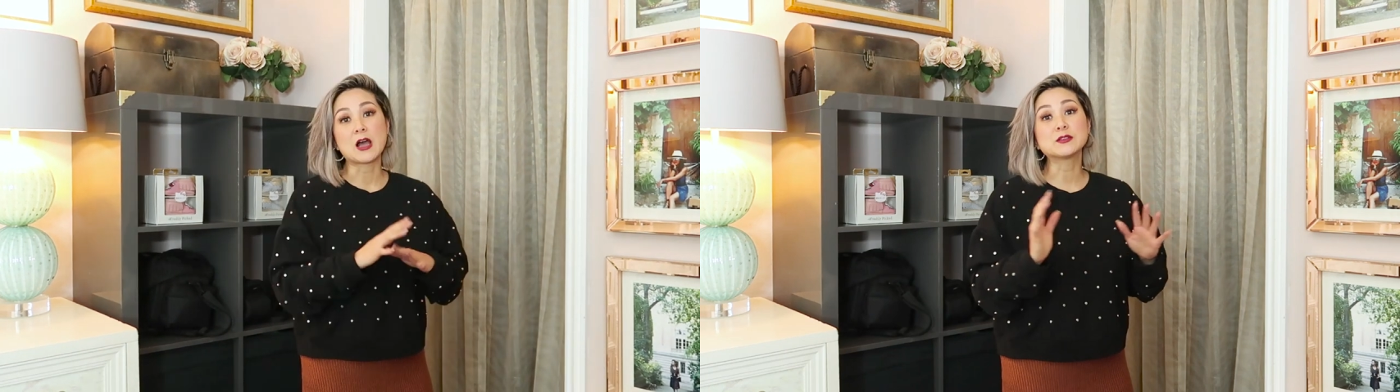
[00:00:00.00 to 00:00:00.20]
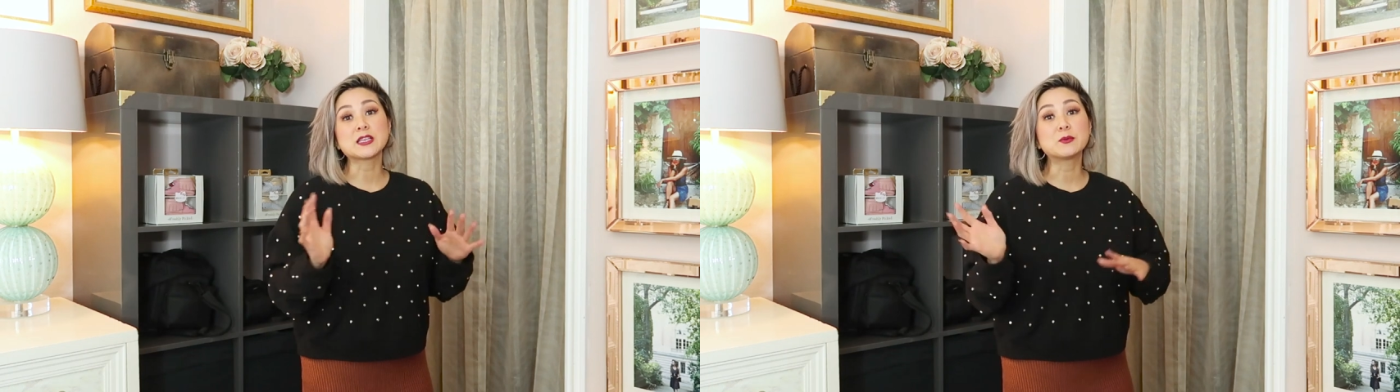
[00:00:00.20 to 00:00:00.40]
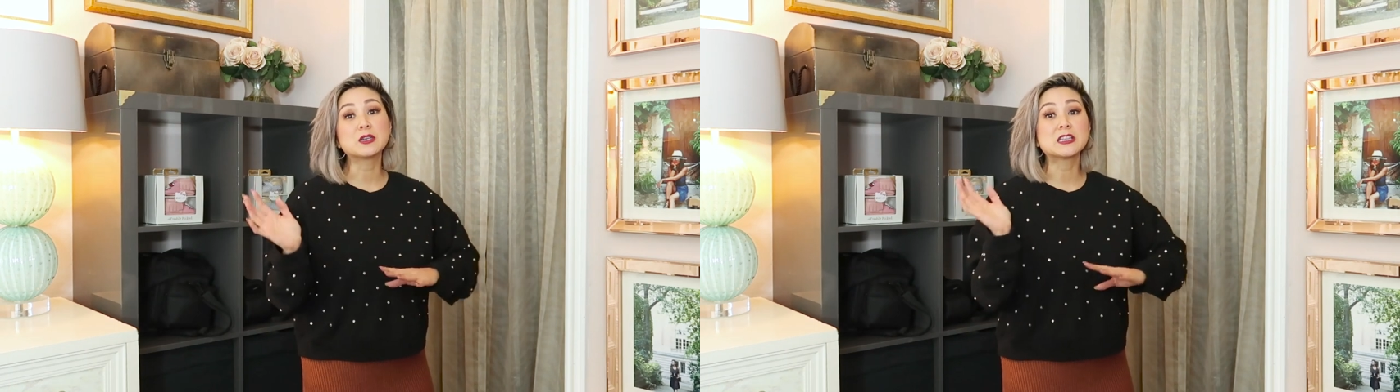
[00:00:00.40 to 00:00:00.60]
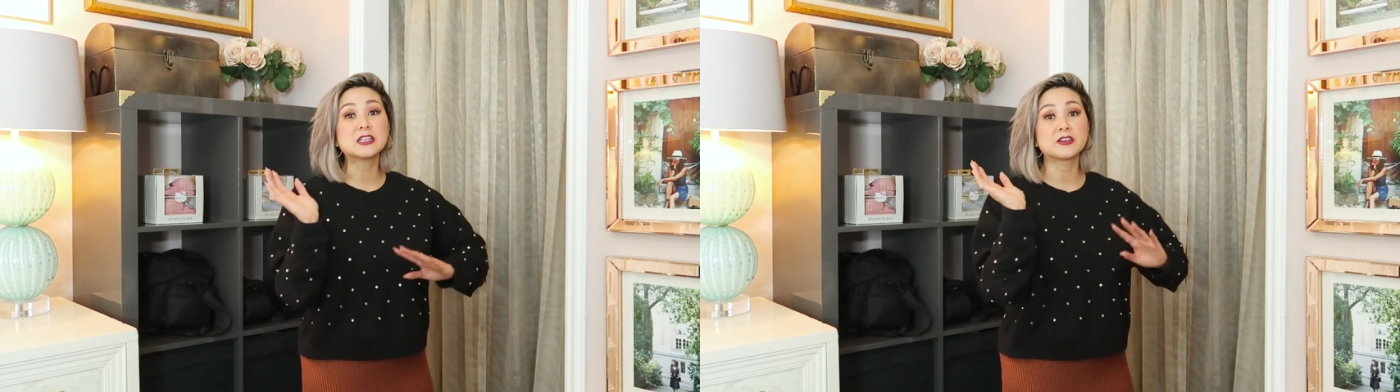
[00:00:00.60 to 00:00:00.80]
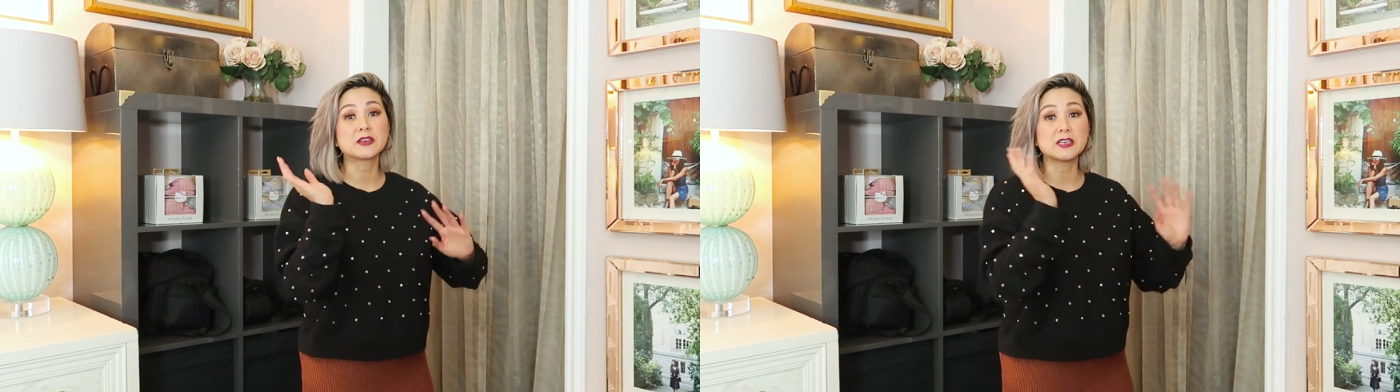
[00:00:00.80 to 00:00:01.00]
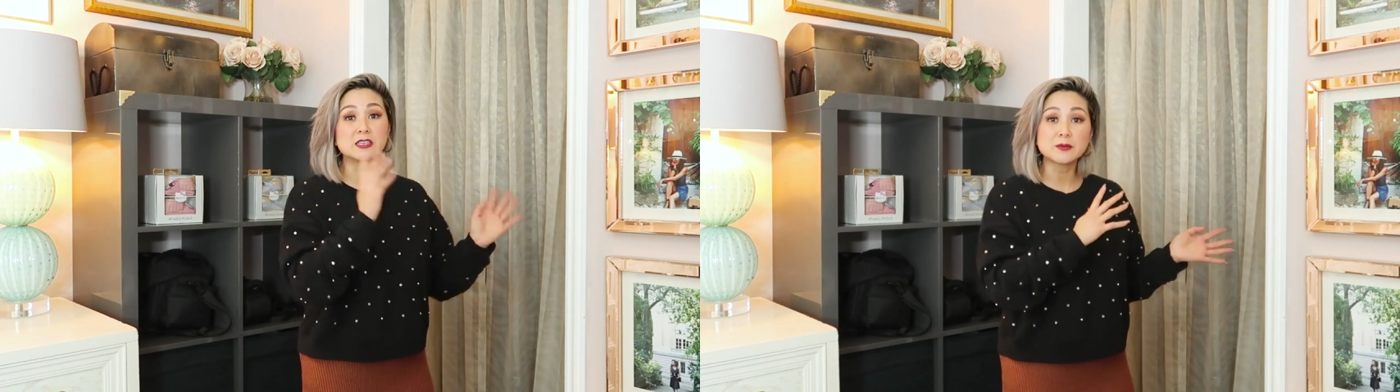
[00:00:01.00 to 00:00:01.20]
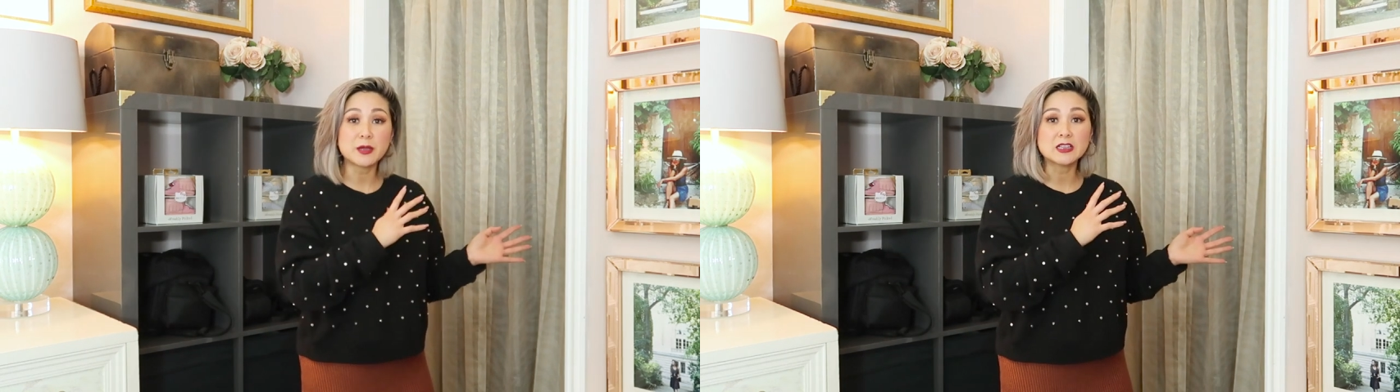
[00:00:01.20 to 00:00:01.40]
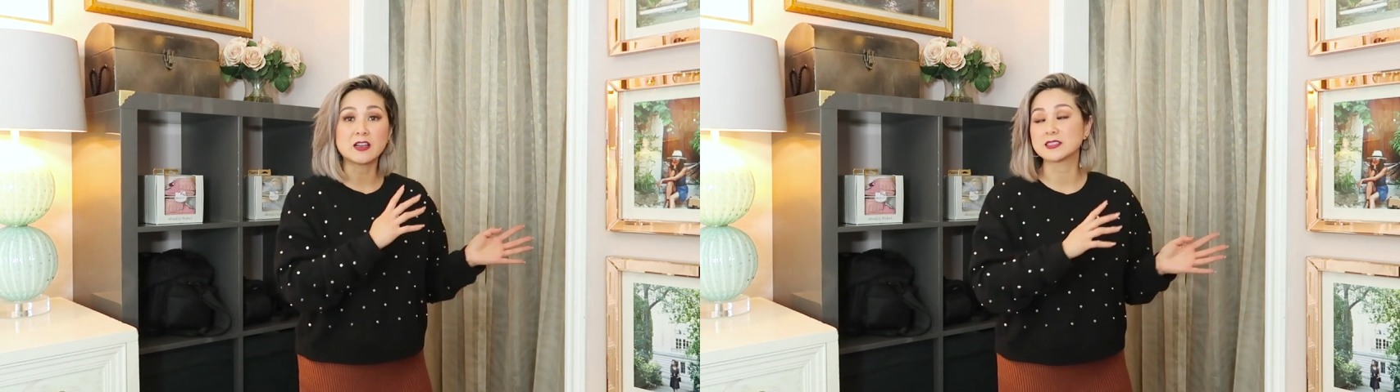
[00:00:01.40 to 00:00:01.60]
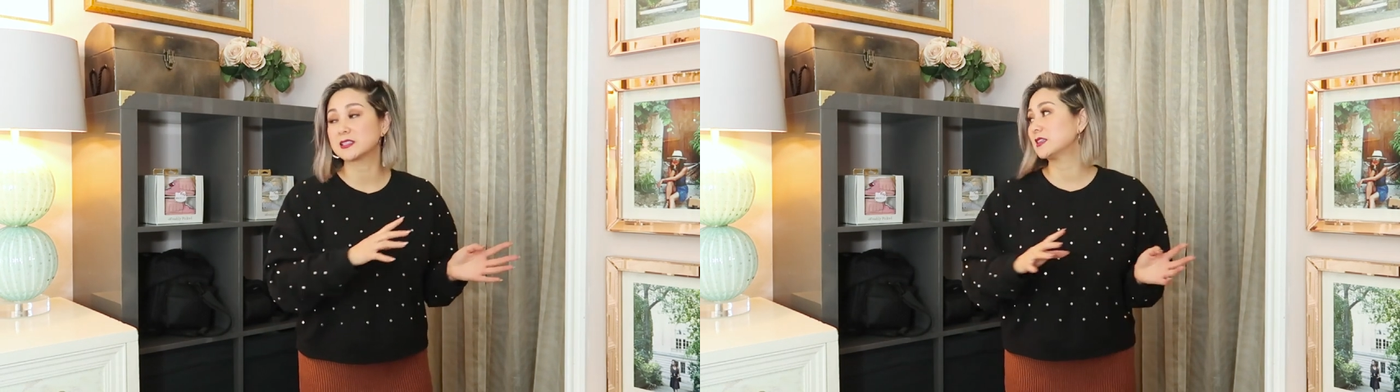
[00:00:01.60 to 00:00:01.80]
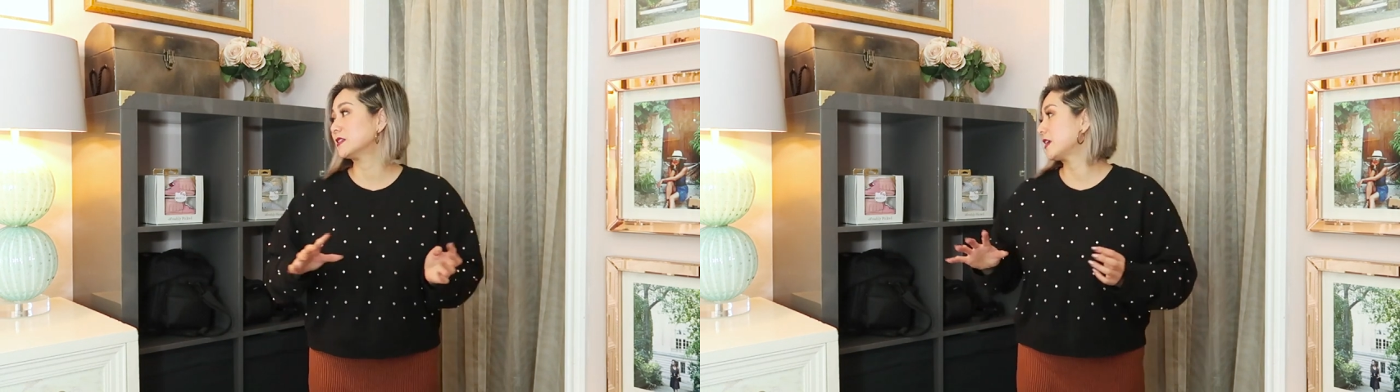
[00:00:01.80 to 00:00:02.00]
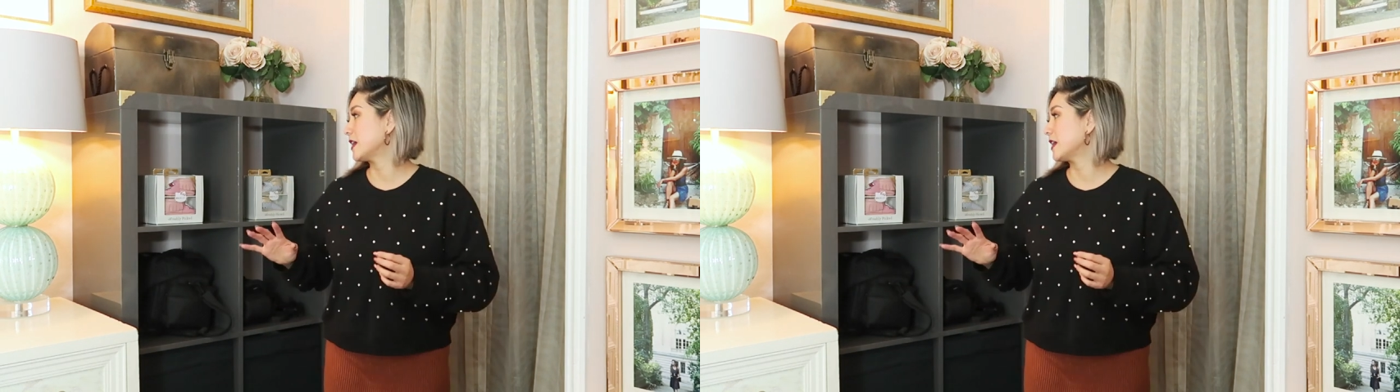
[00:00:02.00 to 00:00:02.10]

I was able to clear it into my closet